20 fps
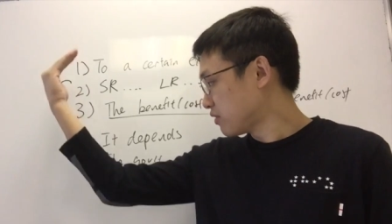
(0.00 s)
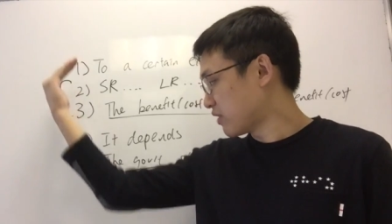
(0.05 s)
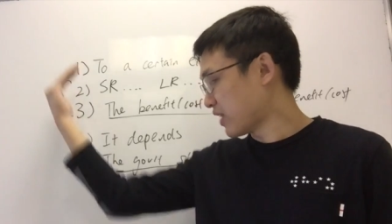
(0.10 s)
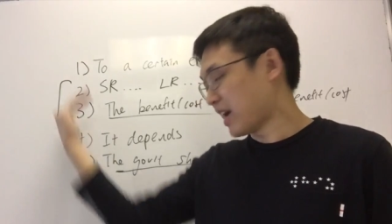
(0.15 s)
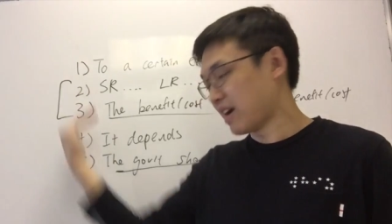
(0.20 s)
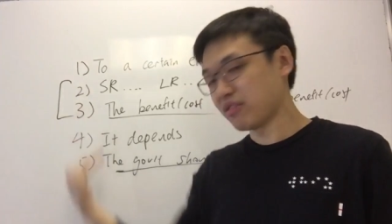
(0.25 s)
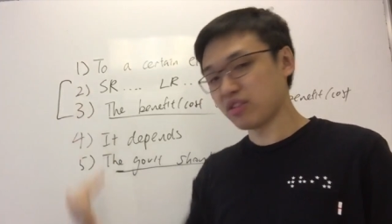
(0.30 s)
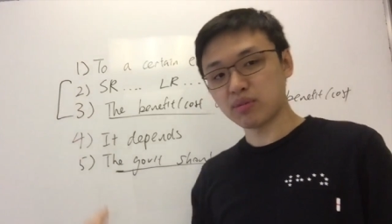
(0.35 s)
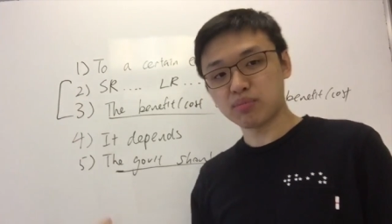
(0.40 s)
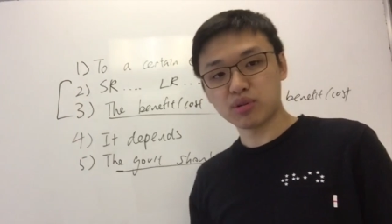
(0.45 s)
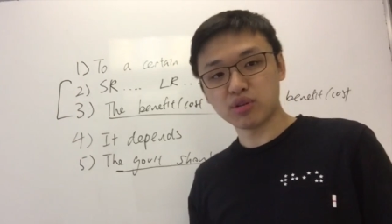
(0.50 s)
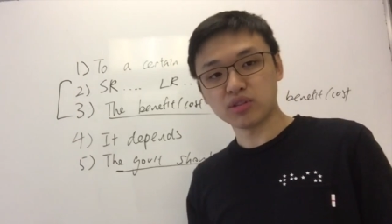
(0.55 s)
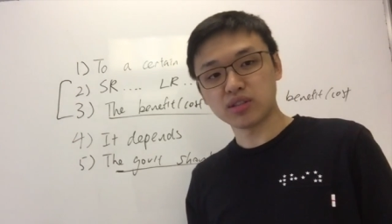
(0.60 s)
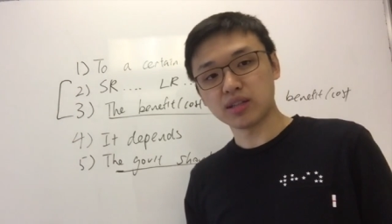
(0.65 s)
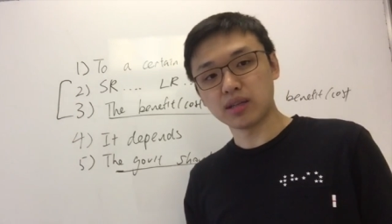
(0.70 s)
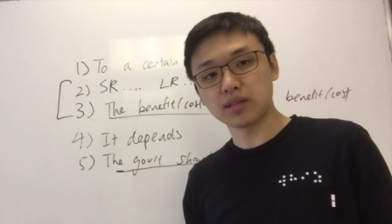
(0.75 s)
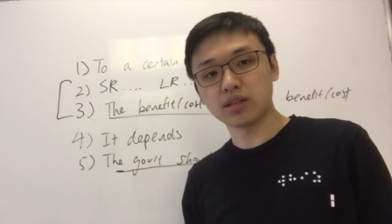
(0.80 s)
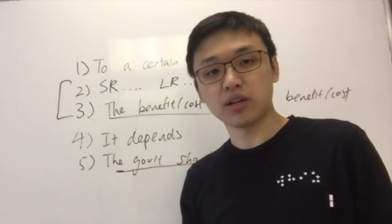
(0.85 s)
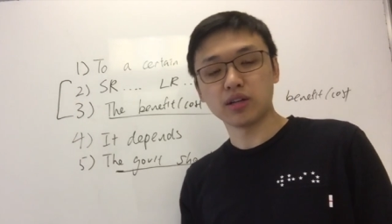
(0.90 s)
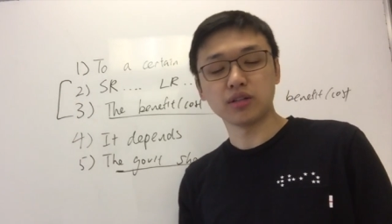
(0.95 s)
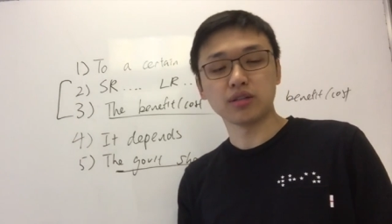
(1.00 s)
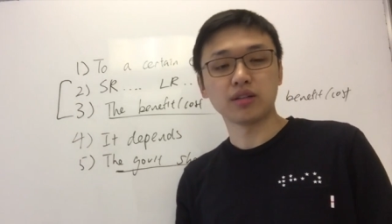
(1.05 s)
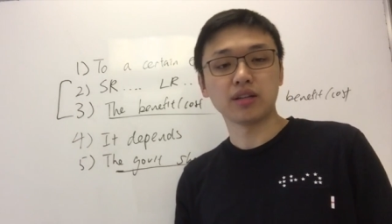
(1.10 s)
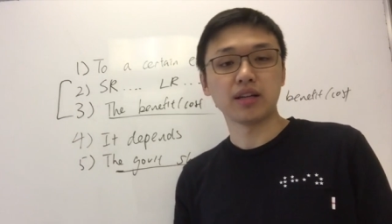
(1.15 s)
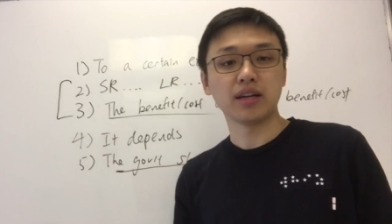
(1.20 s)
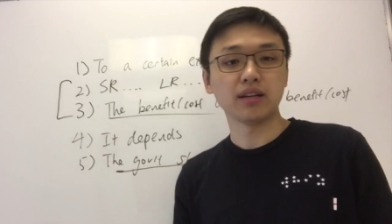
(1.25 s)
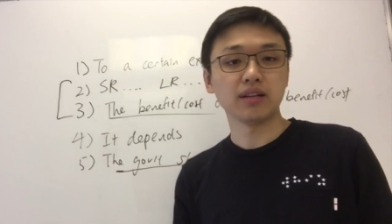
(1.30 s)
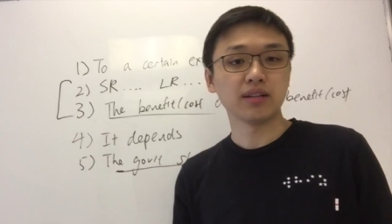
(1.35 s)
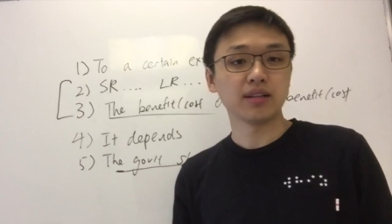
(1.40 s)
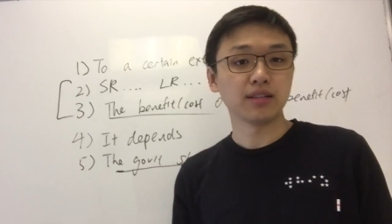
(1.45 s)
five approaches I taught you
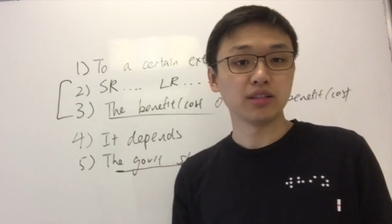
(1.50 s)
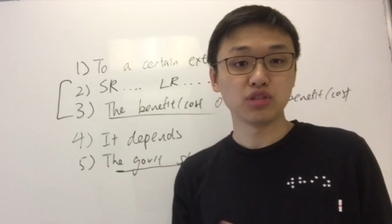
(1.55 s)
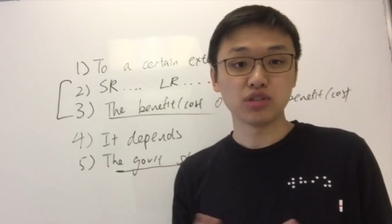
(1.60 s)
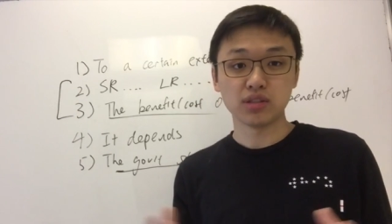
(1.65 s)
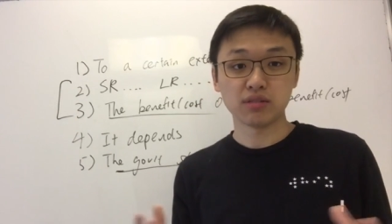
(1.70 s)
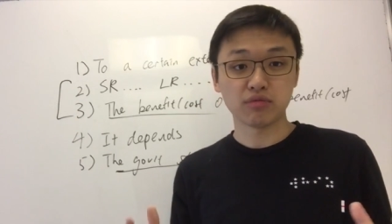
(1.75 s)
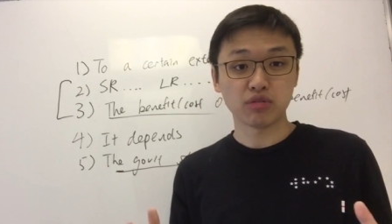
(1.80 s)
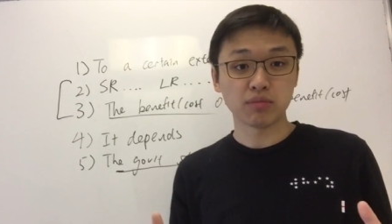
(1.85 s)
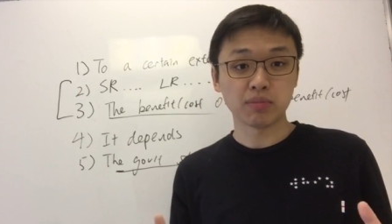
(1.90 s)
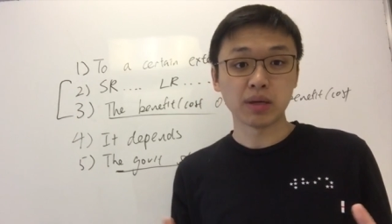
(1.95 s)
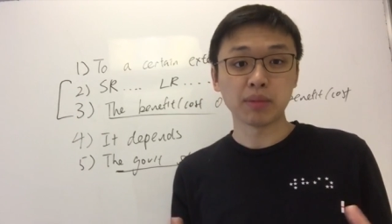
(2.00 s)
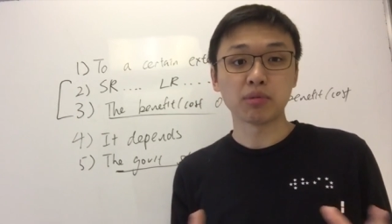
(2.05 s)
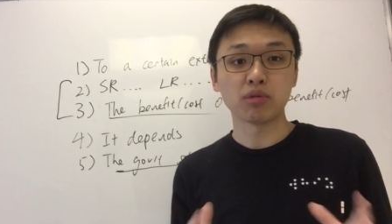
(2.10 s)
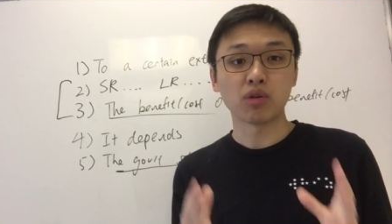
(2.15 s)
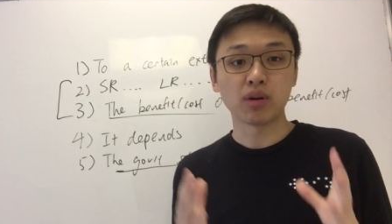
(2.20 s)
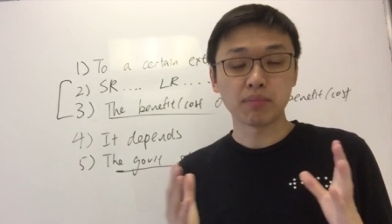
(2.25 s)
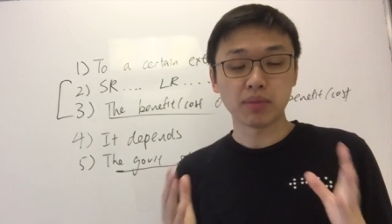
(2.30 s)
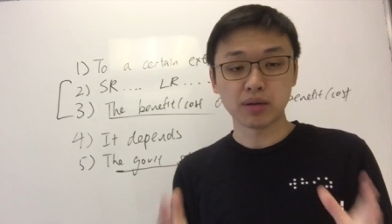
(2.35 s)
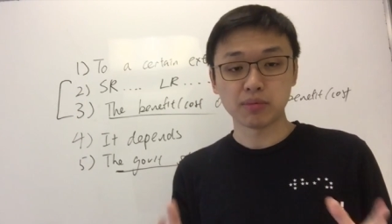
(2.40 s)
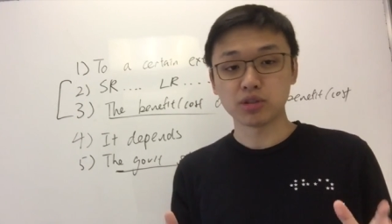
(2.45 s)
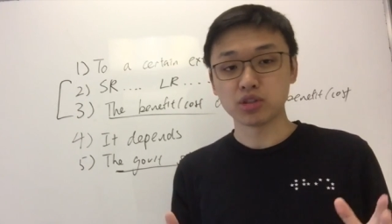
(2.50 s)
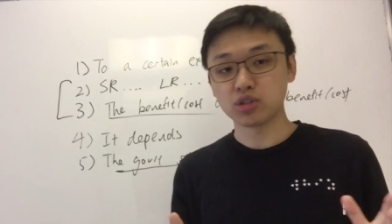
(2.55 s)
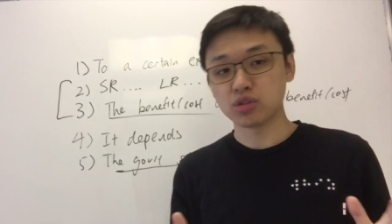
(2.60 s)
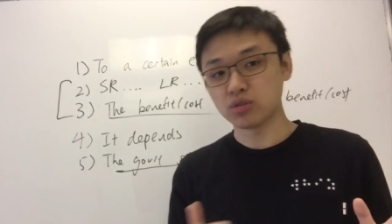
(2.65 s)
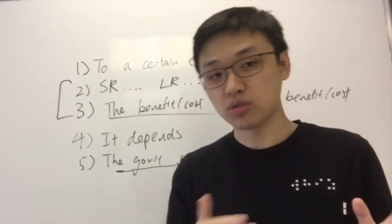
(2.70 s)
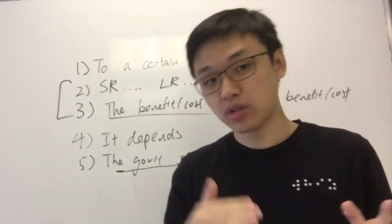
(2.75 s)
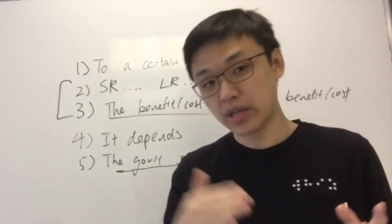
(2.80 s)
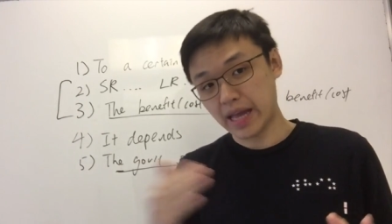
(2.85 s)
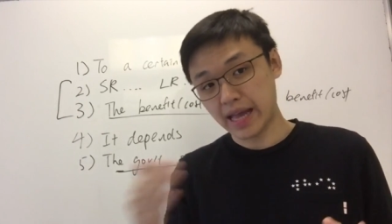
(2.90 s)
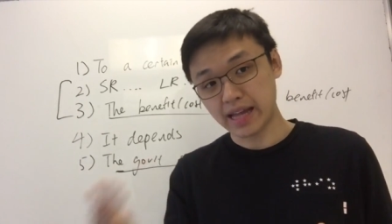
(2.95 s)
today, you can use it for paper one, paper
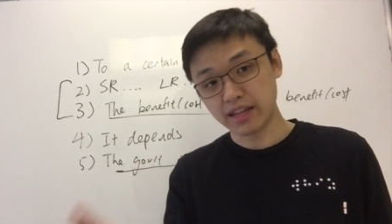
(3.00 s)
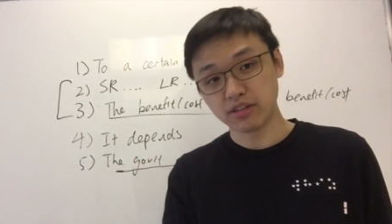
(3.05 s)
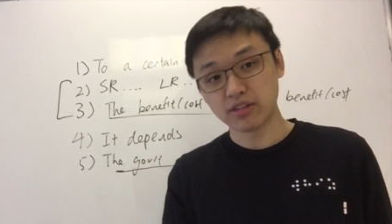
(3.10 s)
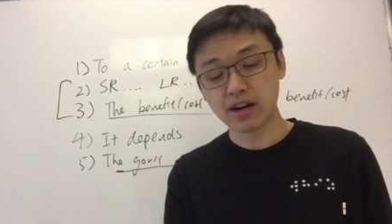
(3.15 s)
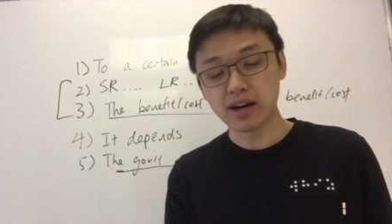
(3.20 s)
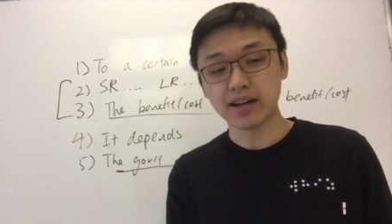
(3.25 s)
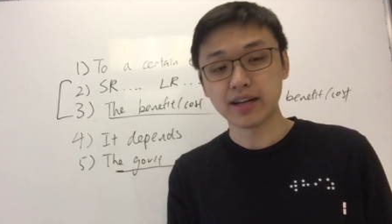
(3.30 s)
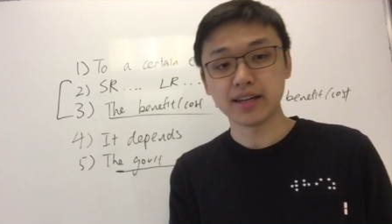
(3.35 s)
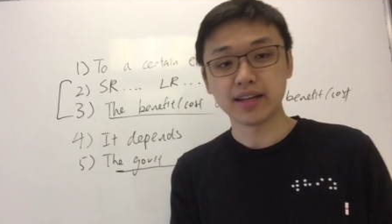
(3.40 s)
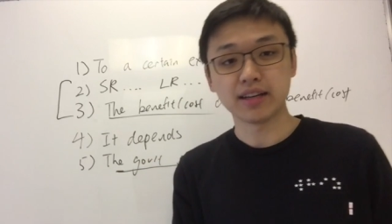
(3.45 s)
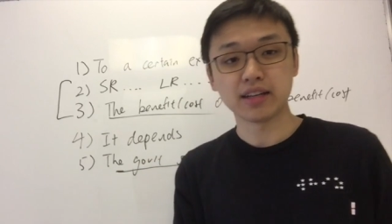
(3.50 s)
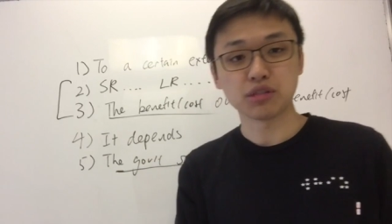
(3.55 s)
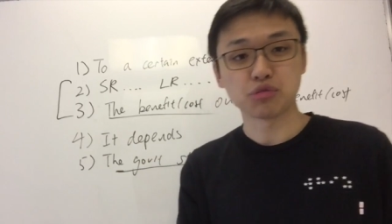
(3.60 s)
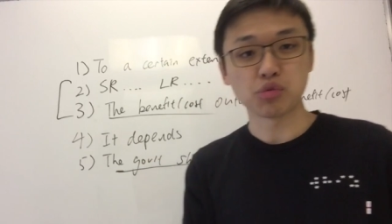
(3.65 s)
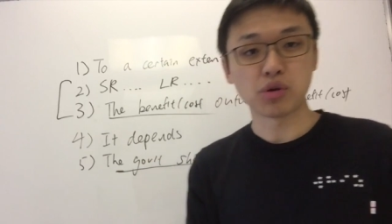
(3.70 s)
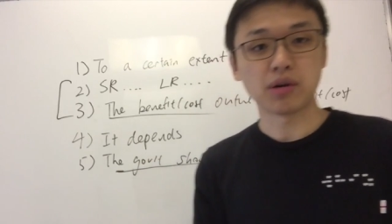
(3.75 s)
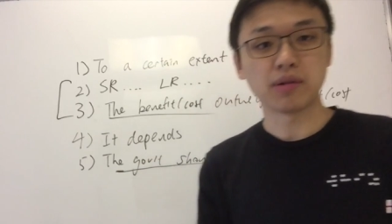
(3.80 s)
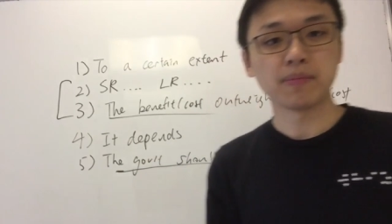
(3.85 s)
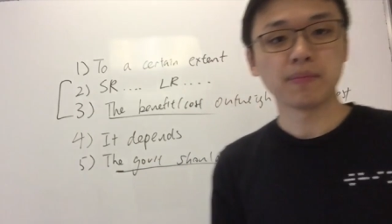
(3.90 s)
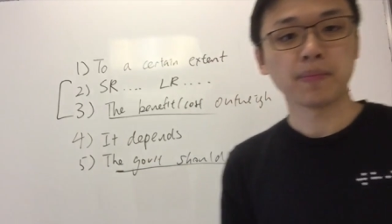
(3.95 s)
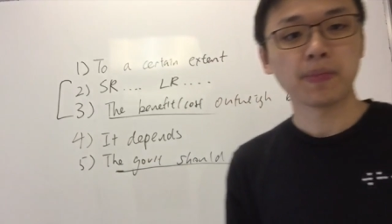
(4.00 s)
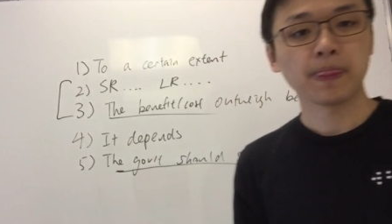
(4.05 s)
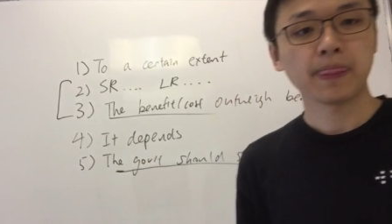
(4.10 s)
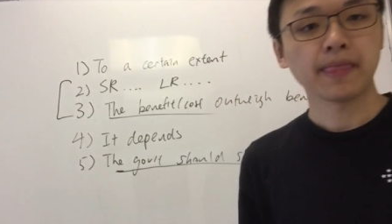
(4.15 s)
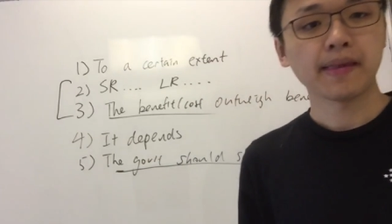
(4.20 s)
two, and your IA as well.